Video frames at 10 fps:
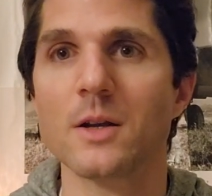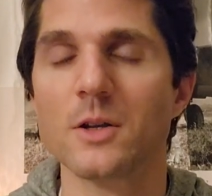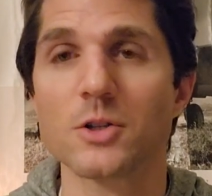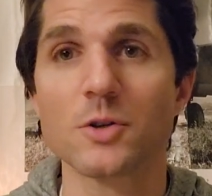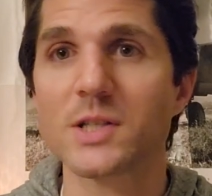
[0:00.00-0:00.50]

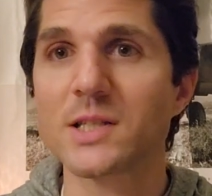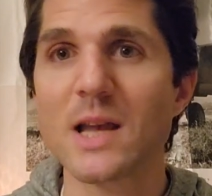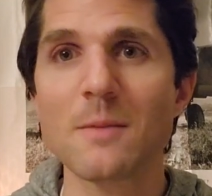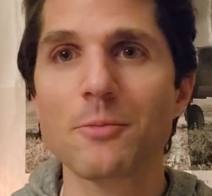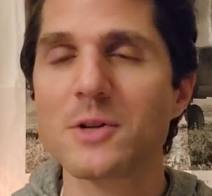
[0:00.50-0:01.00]
So
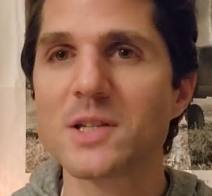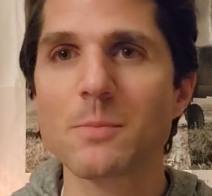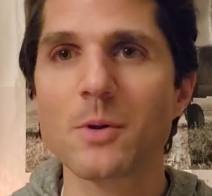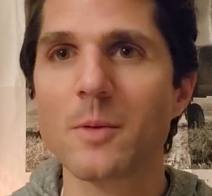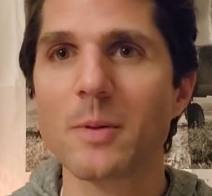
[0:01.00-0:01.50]
same
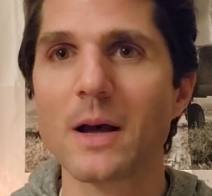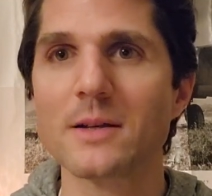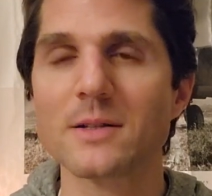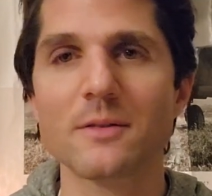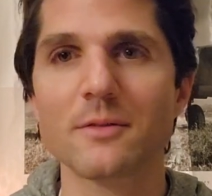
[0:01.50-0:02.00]
principle
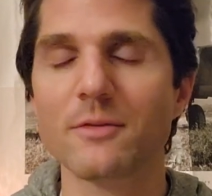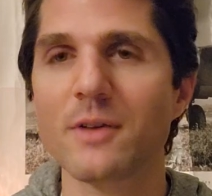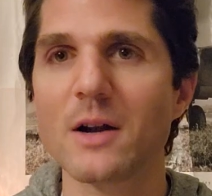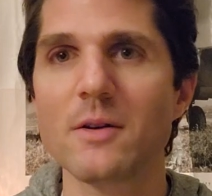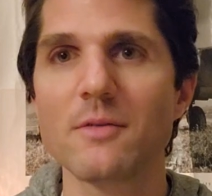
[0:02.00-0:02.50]
applies.
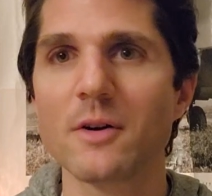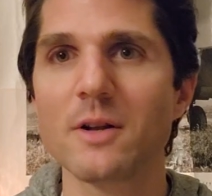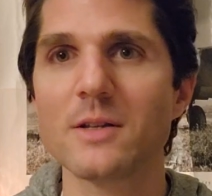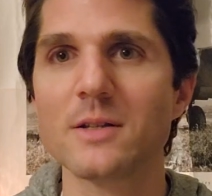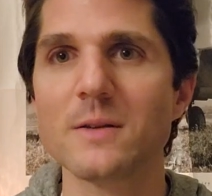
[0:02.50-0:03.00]
Very, very
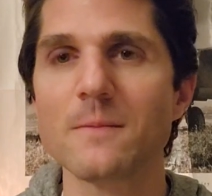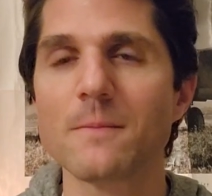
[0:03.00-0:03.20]
easy.